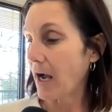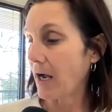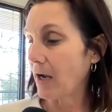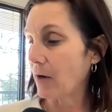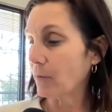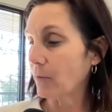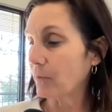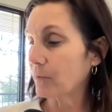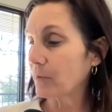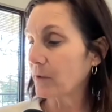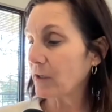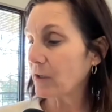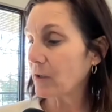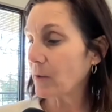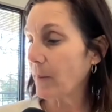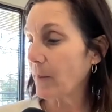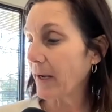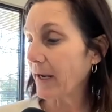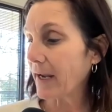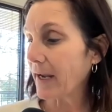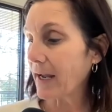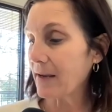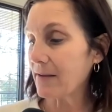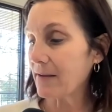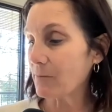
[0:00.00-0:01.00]
real
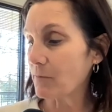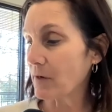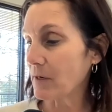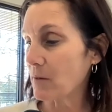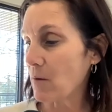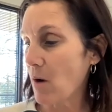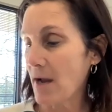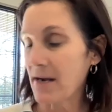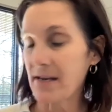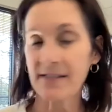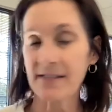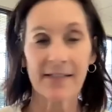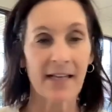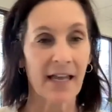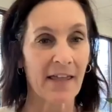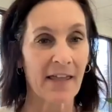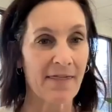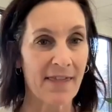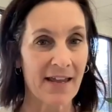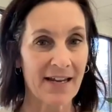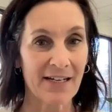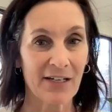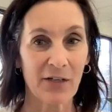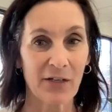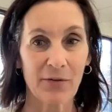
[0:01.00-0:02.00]
quick, I want to say
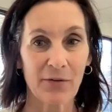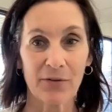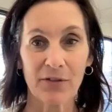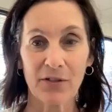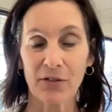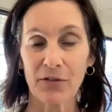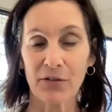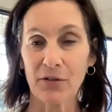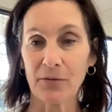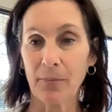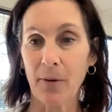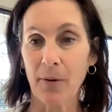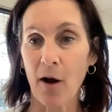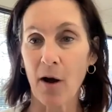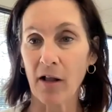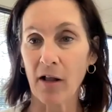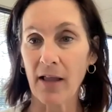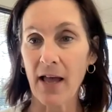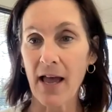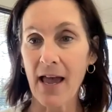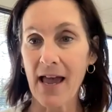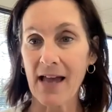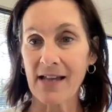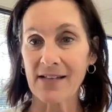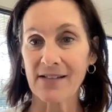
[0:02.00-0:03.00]
thank you to
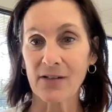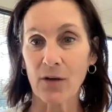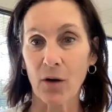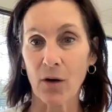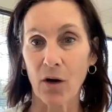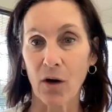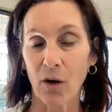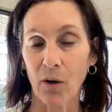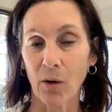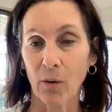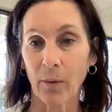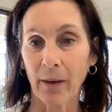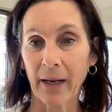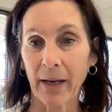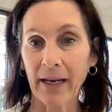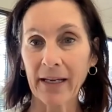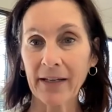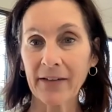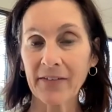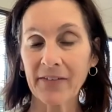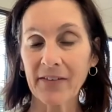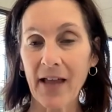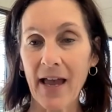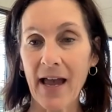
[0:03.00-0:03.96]
Paula as always.